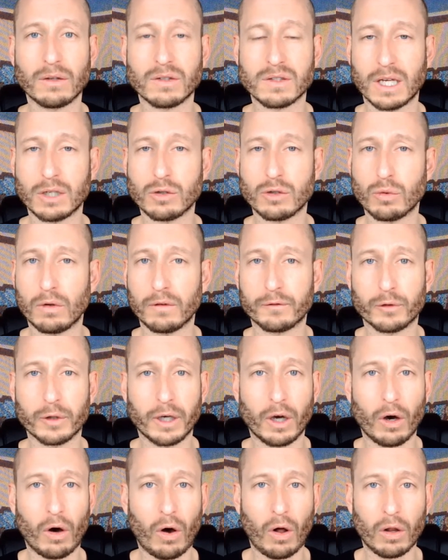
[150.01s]
schedule a free
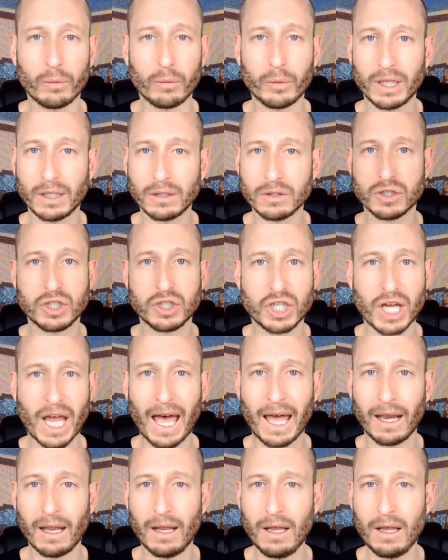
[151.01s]
call, and we can just
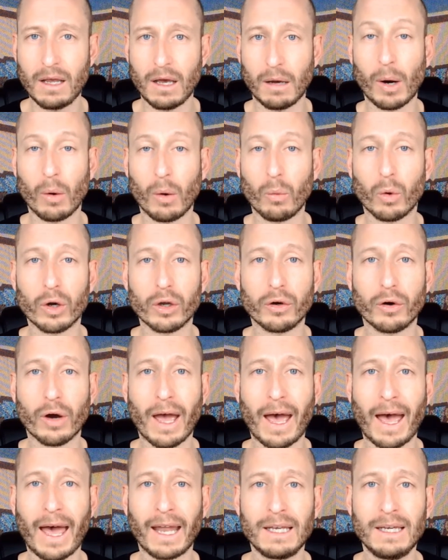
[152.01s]
chat about where you're
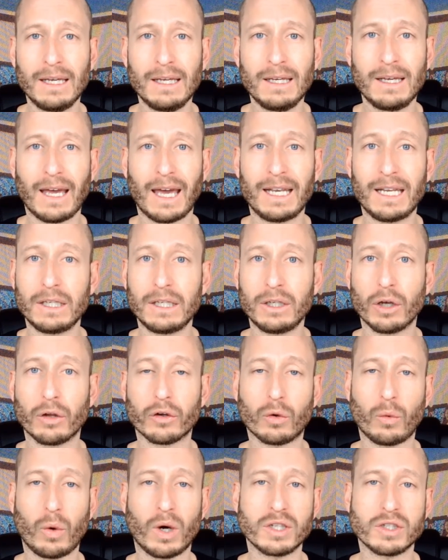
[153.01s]
at and any other
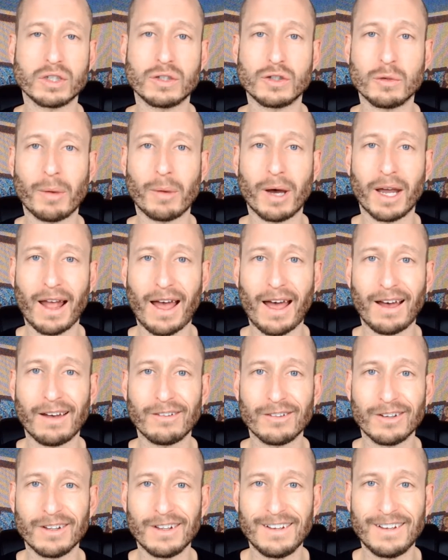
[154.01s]
questions you might have.
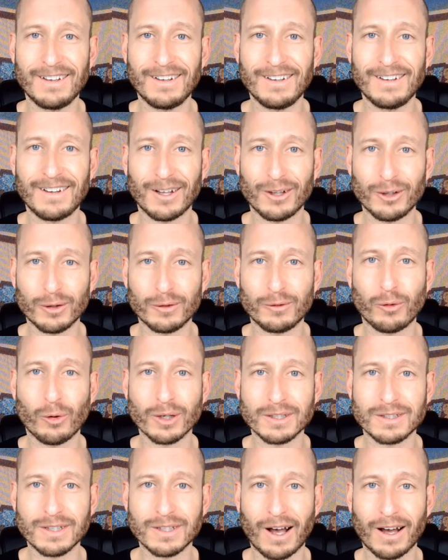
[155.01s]
I look forward
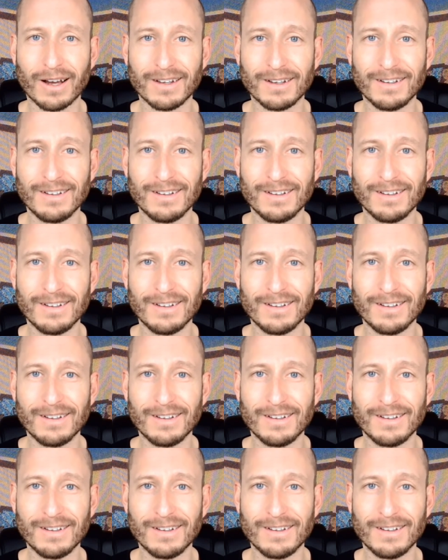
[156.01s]
to talking.